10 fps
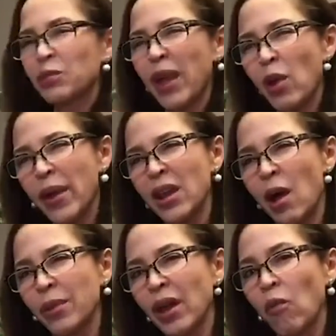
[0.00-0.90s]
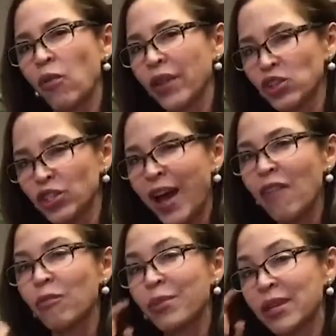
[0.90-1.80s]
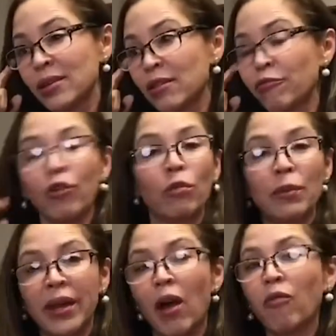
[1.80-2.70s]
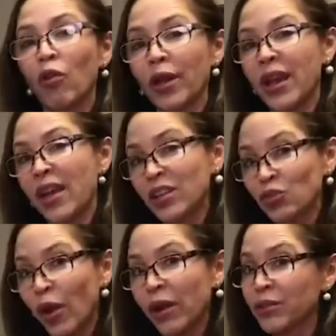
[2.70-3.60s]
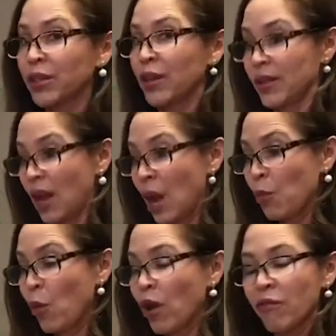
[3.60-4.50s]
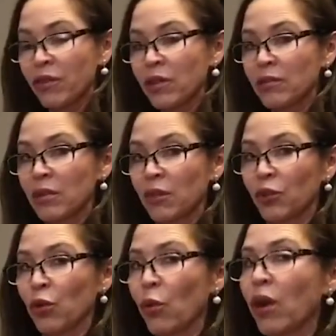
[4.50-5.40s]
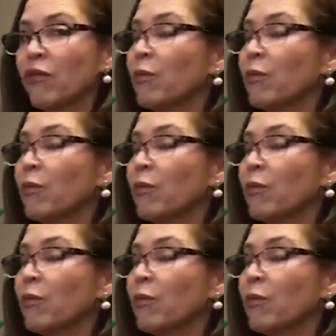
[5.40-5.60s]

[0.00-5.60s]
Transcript: may or may not be helpful. They just haven't been confirmed to be helpful in any trials that I'm aware of. If you're aware of them,